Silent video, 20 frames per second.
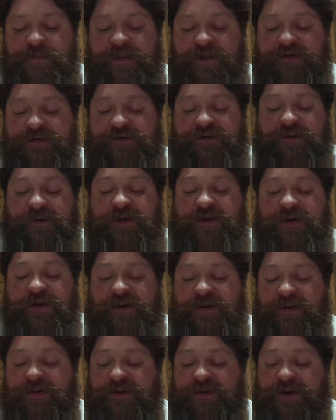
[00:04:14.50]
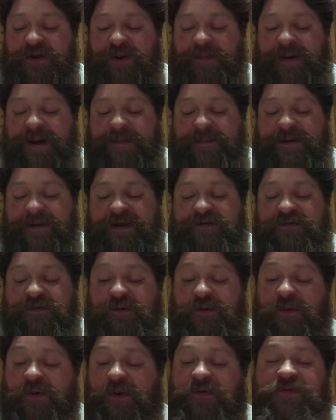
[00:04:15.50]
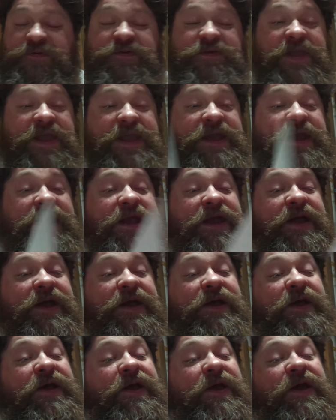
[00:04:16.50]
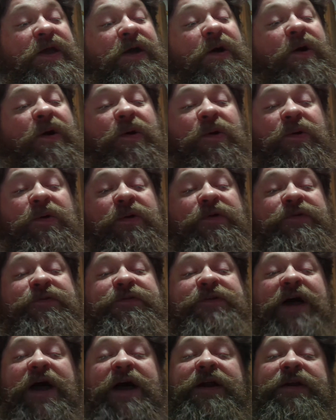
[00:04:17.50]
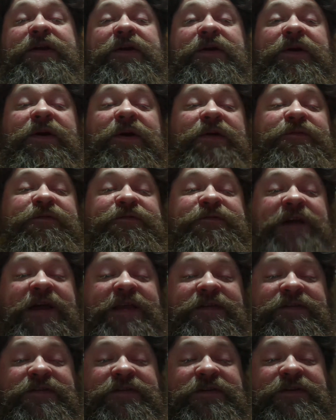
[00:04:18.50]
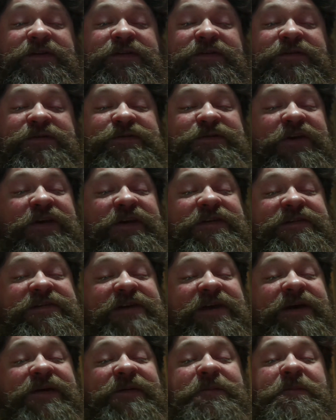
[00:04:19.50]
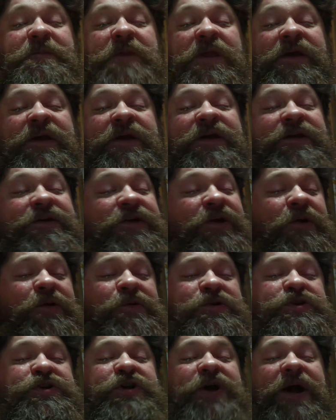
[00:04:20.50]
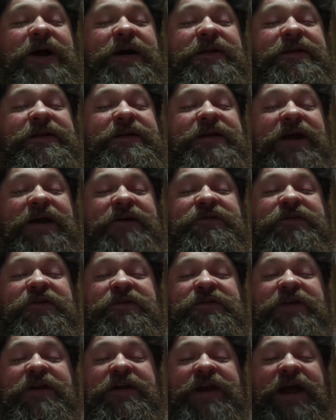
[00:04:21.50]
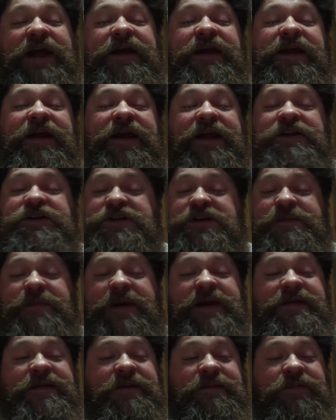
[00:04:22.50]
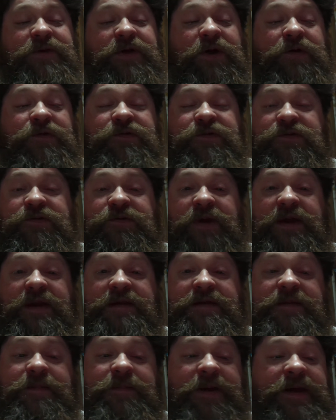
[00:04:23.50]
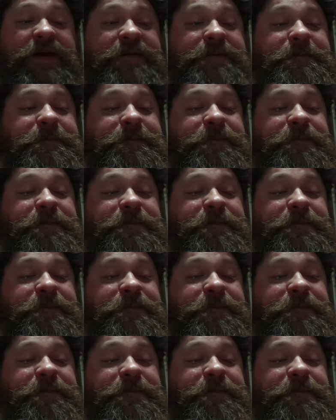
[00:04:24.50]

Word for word: So you're the little puppies who will dig holes under fences, she said. No chocolate custard tonight, and she made them go straight to bed.